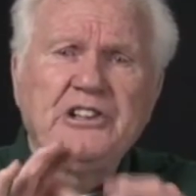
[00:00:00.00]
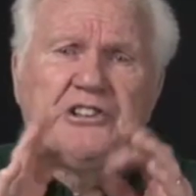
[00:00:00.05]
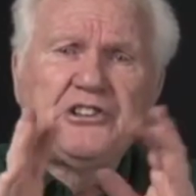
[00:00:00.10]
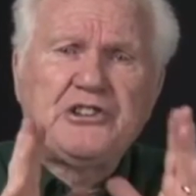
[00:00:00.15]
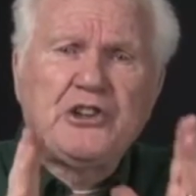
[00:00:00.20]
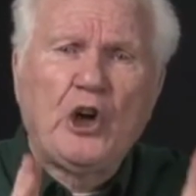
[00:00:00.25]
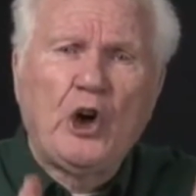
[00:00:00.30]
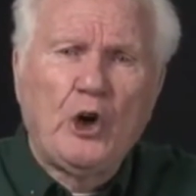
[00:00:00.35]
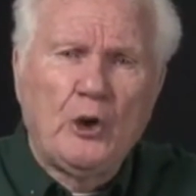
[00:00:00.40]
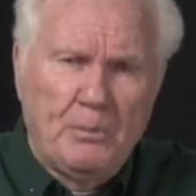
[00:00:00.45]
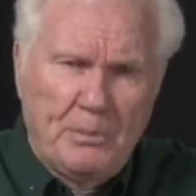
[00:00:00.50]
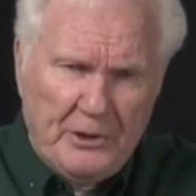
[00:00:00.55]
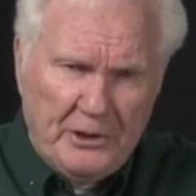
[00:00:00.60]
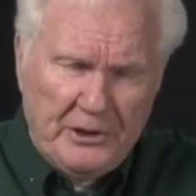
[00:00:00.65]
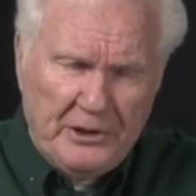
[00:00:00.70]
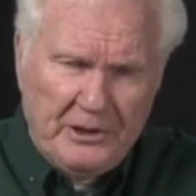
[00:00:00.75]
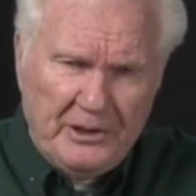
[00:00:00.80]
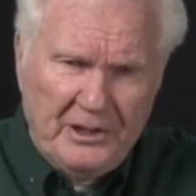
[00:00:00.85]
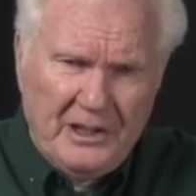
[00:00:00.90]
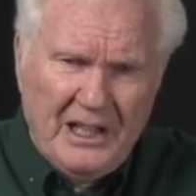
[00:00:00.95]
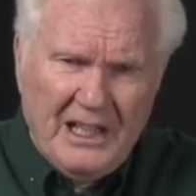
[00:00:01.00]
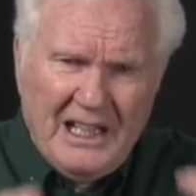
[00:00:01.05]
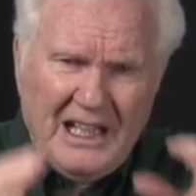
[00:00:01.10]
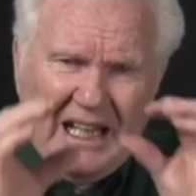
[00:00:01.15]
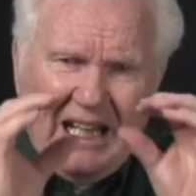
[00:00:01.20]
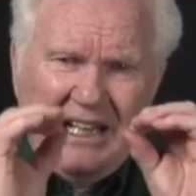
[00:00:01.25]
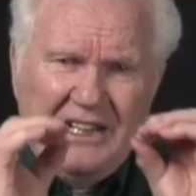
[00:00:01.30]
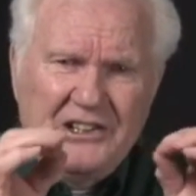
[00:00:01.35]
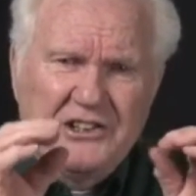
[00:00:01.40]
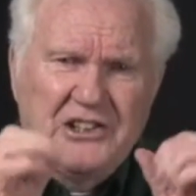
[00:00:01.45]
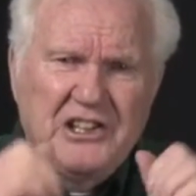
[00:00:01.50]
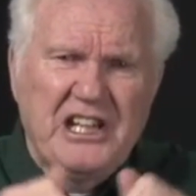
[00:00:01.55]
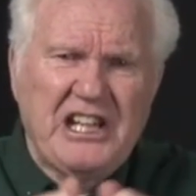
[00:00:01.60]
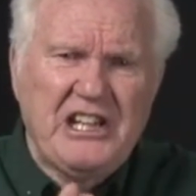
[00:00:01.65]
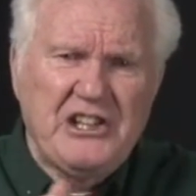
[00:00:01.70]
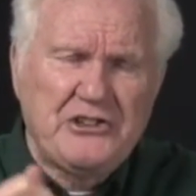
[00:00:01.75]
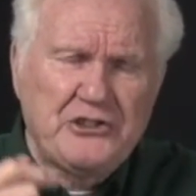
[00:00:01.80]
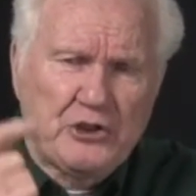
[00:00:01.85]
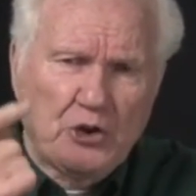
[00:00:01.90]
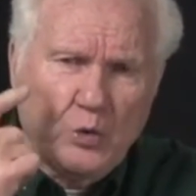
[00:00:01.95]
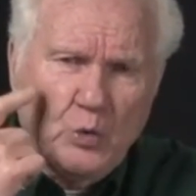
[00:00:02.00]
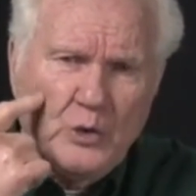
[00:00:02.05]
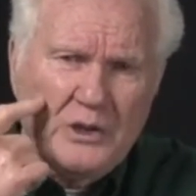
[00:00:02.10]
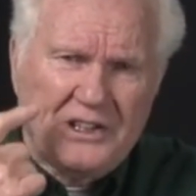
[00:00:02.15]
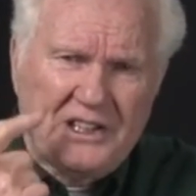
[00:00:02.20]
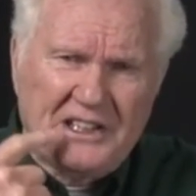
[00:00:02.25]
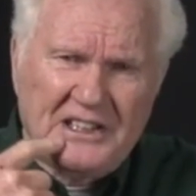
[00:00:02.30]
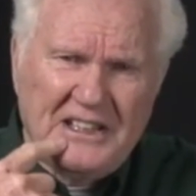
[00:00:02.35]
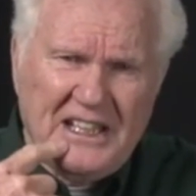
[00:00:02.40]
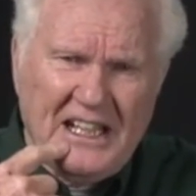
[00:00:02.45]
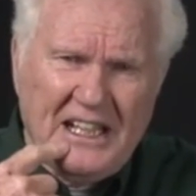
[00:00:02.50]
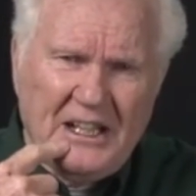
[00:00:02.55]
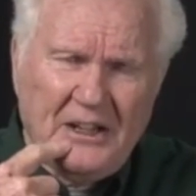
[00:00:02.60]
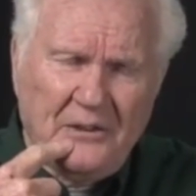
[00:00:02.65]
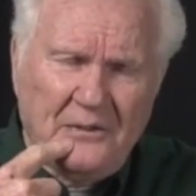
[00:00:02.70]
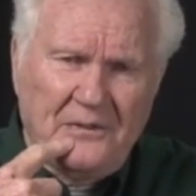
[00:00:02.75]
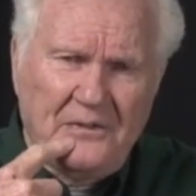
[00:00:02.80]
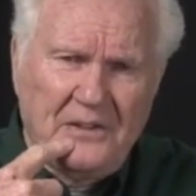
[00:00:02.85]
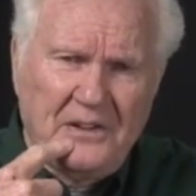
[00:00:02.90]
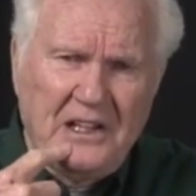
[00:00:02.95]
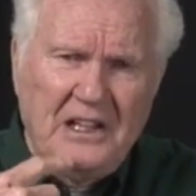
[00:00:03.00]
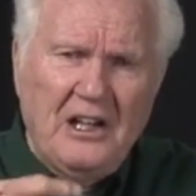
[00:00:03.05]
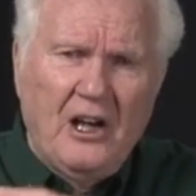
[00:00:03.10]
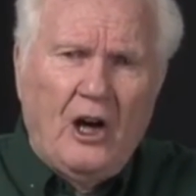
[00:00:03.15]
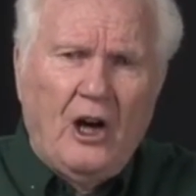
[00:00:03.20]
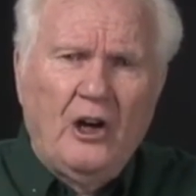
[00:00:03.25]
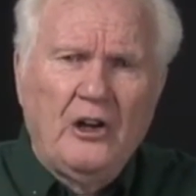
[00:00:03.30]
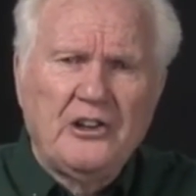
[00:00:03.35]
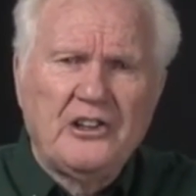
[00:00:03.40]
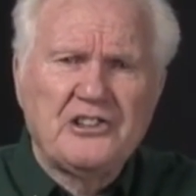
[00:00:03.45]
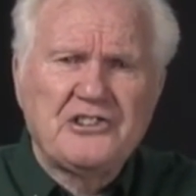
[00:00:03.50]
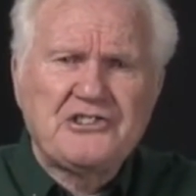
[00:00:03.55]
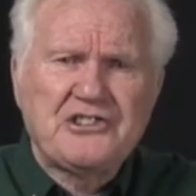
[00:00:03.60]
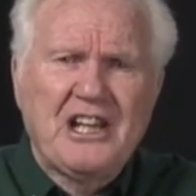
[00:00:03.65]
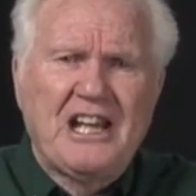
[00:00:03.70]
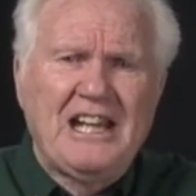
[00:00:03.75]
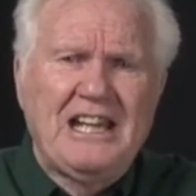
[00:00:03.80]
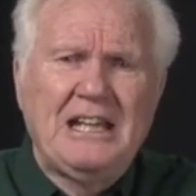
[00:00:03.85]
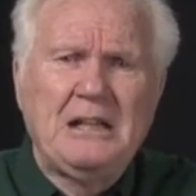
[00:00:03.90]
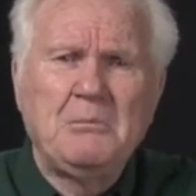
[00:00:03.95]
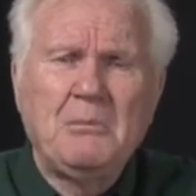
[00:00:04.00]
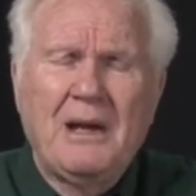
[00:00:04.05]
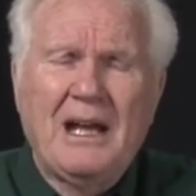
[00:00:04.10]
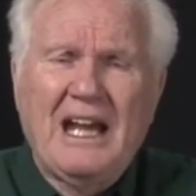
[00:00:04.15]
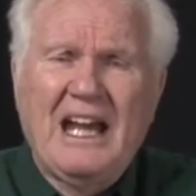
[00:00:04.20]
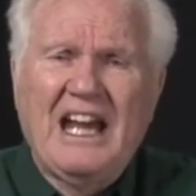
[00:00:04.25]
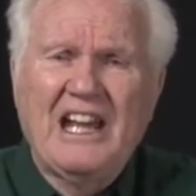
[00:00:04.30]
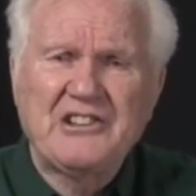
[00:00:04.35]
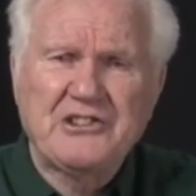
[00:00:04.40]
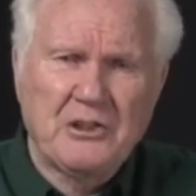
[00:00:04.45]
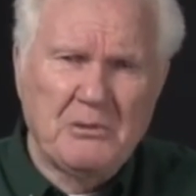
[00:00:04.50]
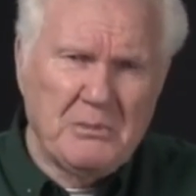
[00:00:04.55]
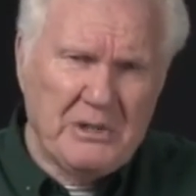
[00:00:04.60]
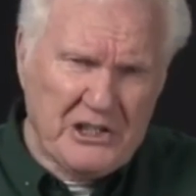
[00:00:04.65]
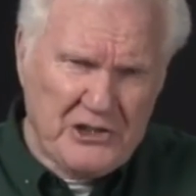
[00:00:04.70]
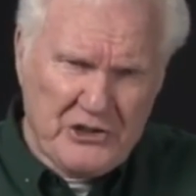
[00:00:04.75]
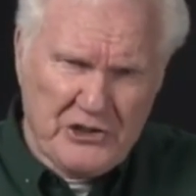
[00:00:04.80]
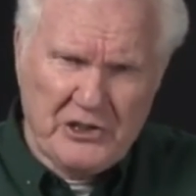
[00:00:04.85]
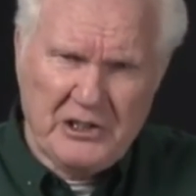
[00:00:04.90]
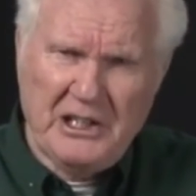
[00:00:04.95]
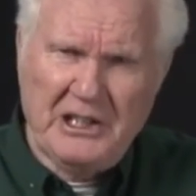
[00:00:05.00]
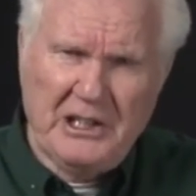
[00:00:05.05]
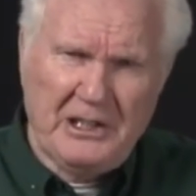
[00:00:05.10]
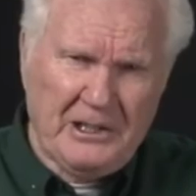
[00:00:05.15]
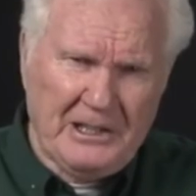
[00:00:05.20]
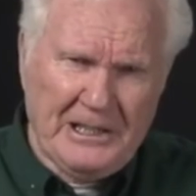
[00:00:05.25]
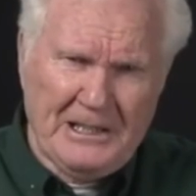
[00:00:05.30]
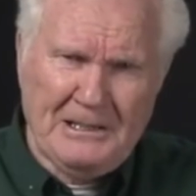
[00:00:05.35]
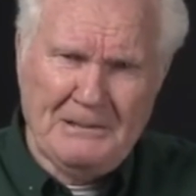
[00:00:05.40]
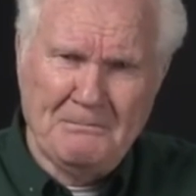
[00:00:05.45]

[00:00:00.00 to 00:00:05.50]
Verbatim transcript: interpreter and teacher with the deaf are the same as a missionary.